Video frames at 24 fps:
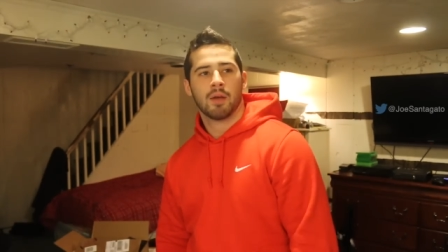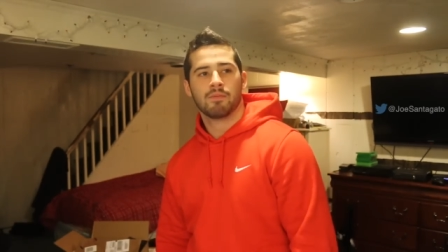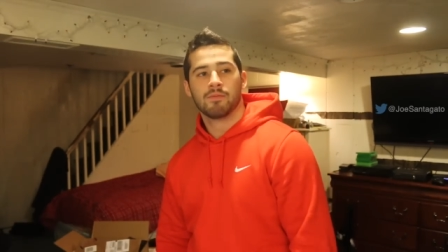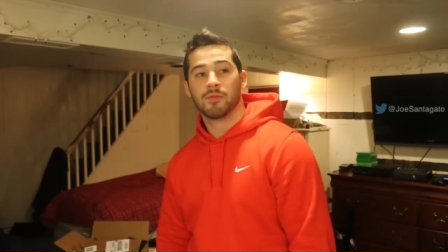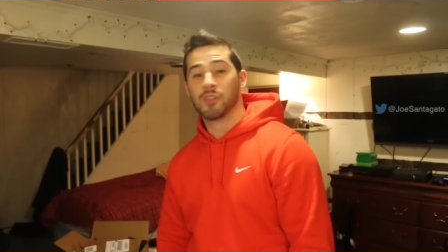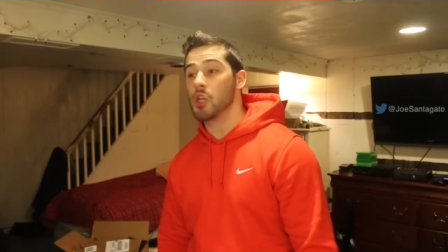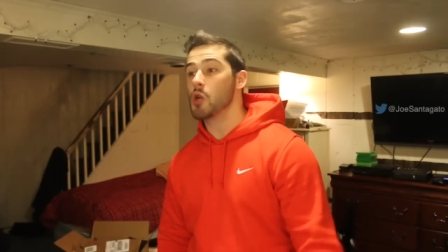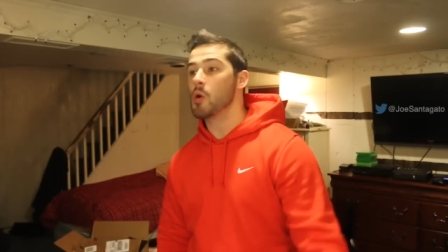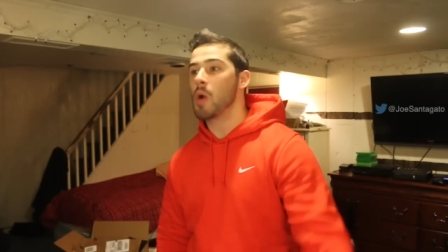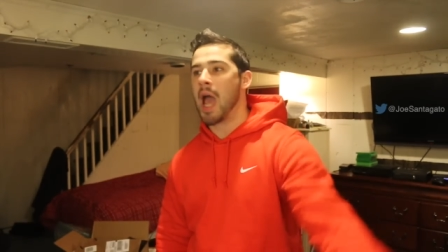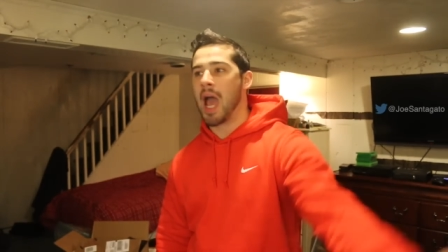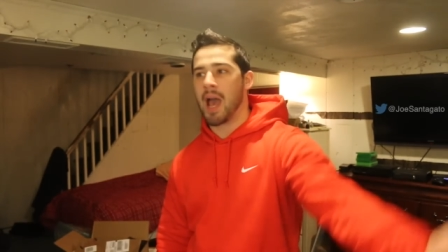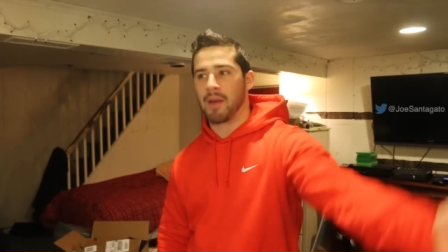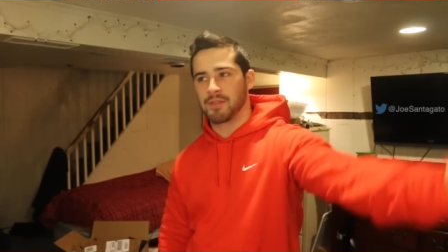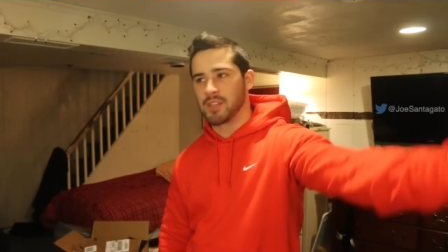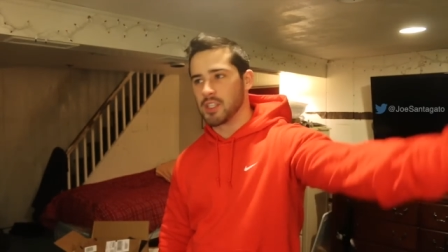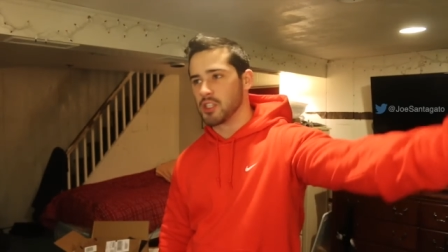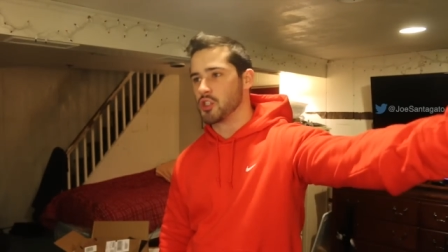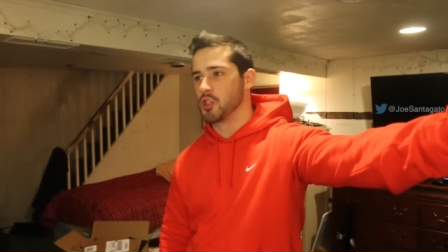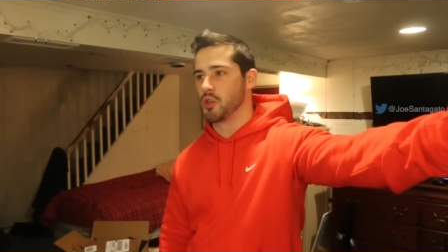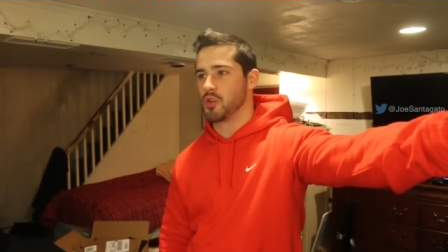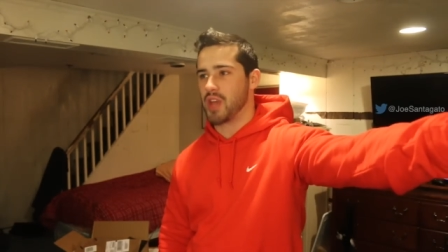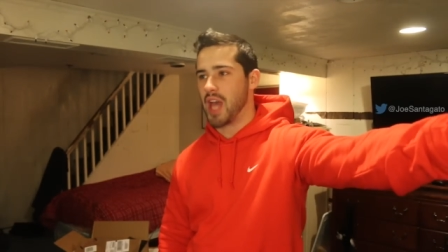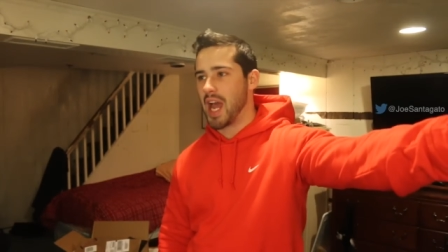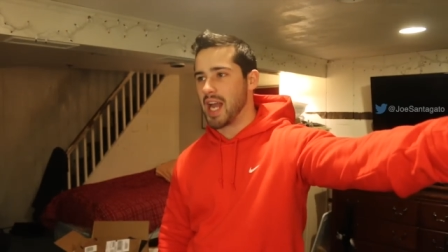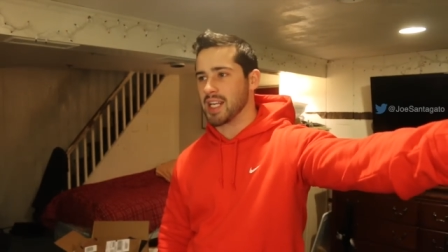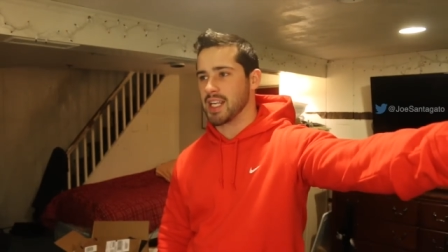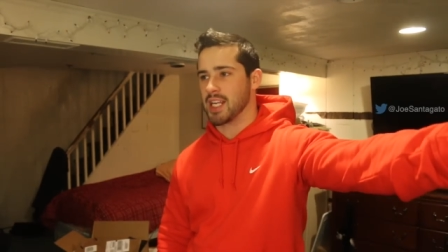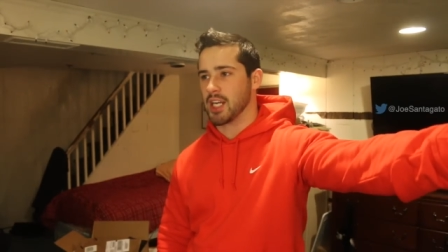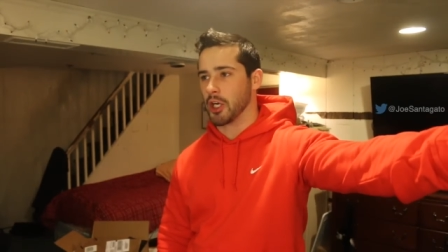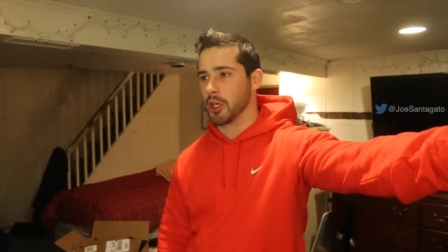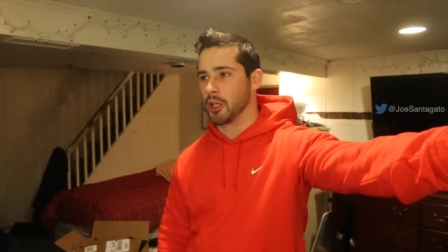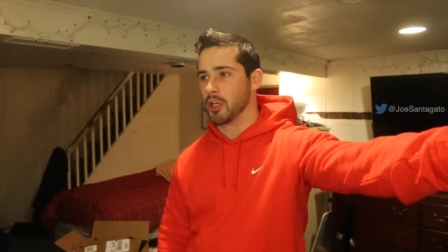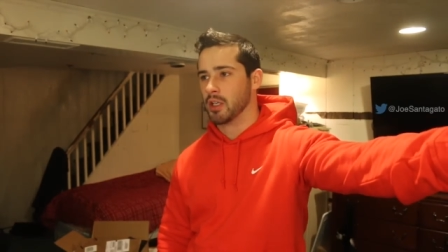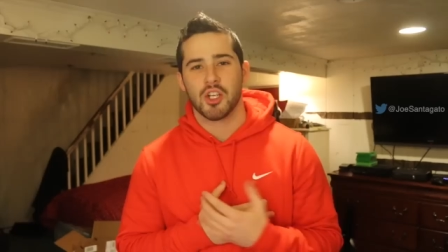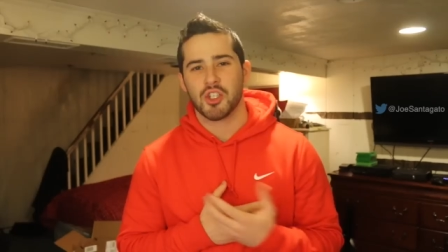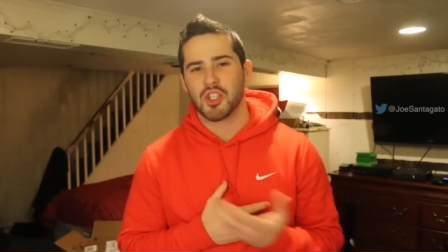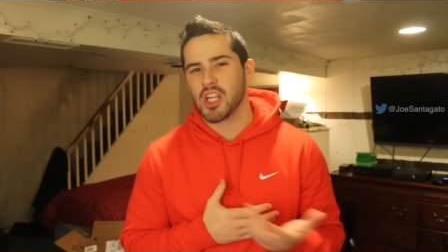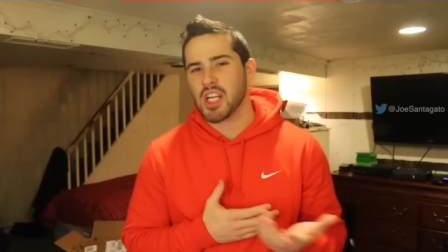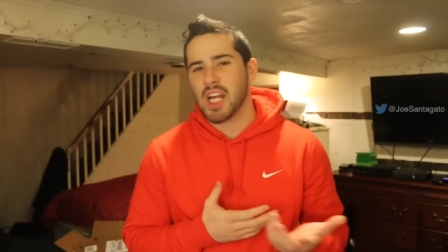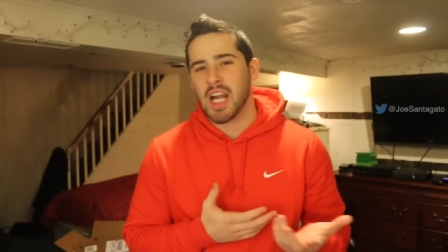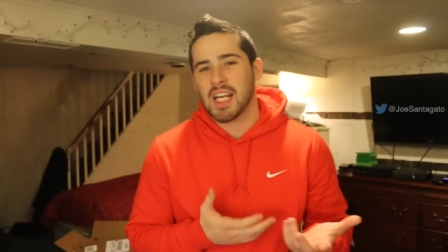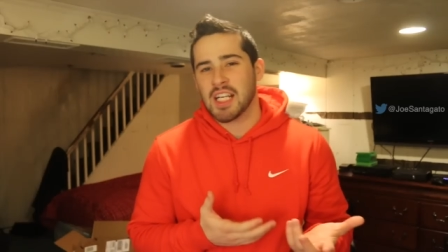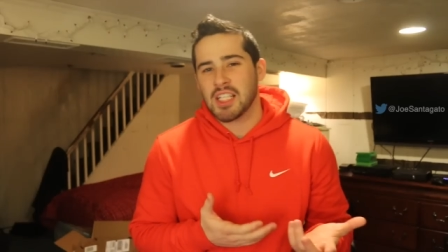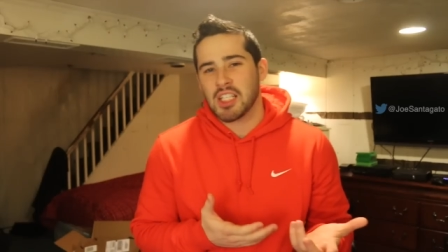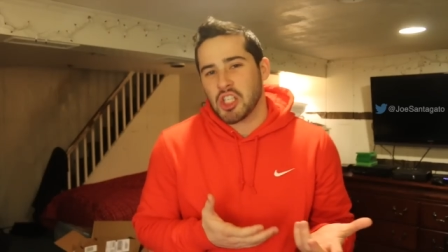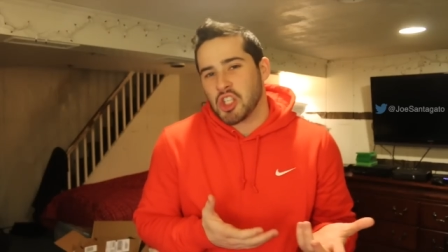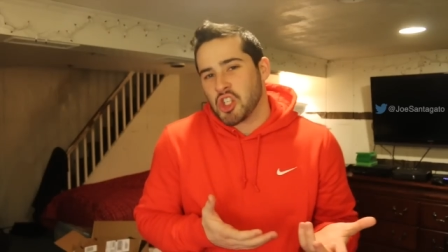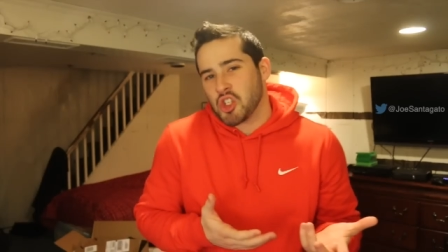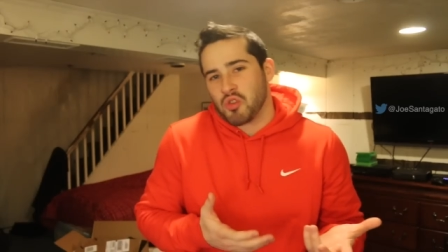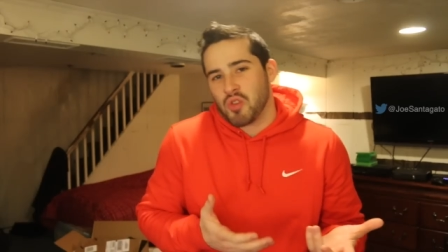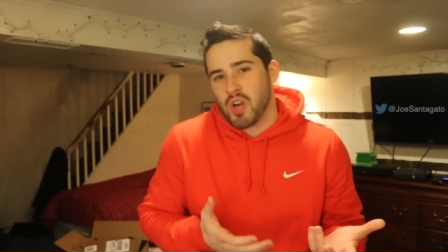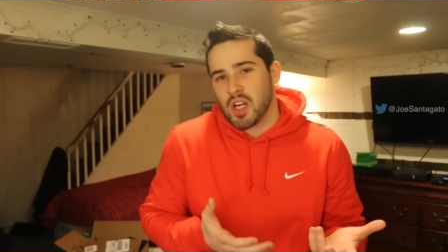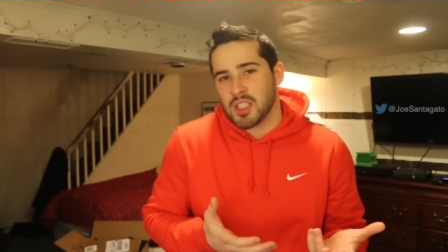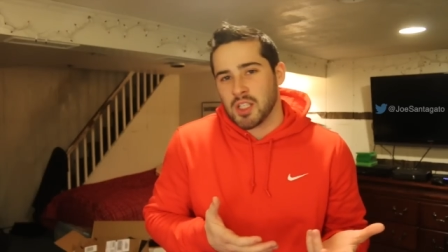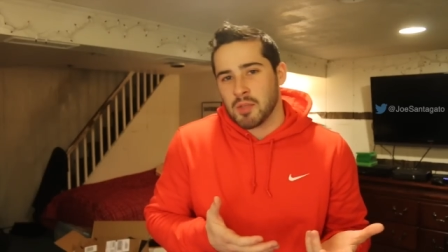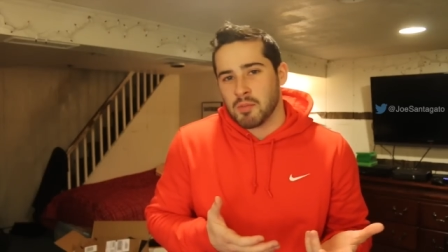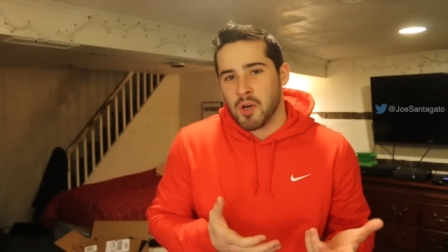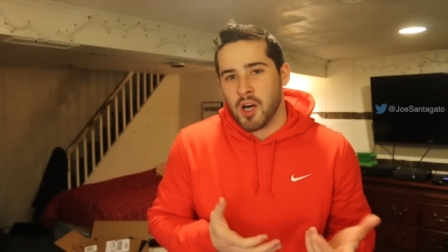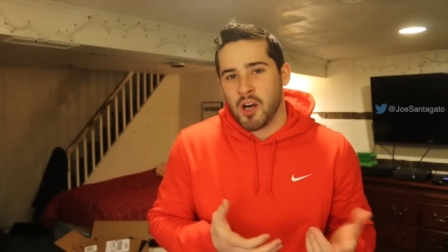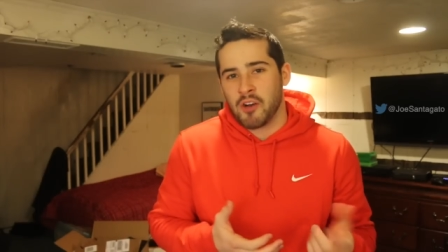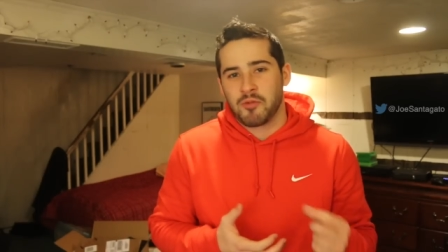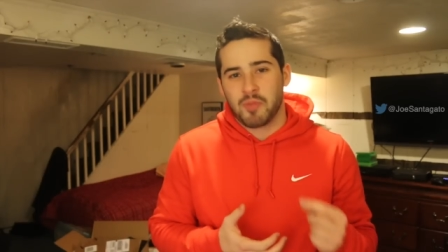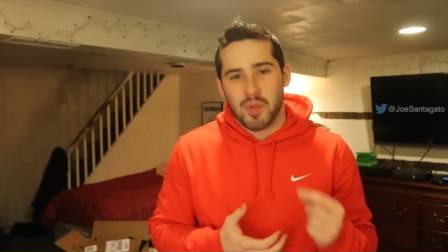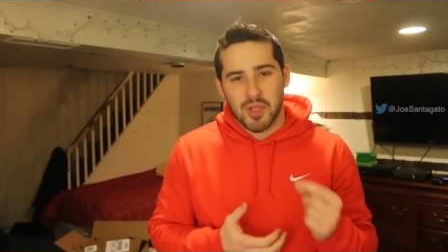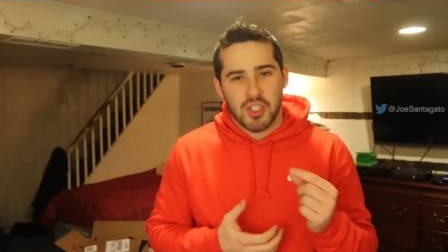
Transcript: do you have to do that here? She kind of just shrugged him off,